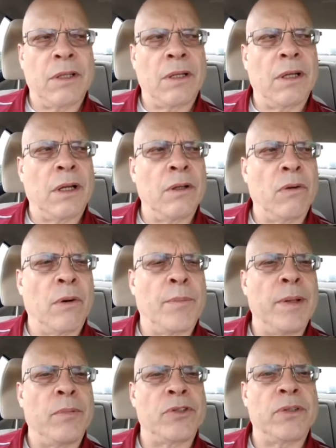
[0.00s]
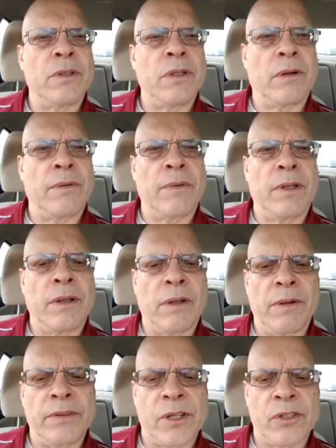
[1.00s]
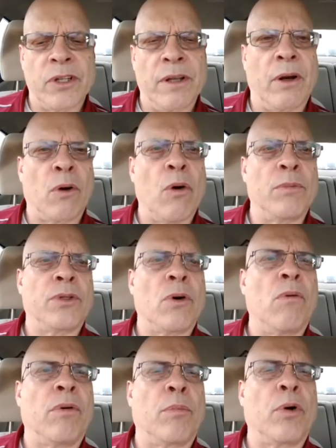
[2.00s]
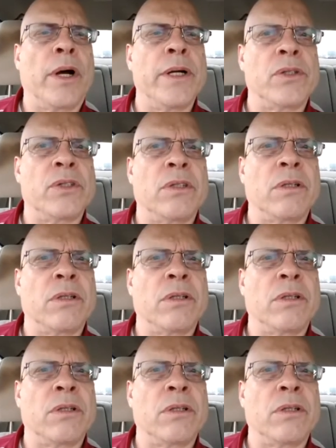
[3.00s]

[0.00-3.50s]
When people, as they say your home's overpriced,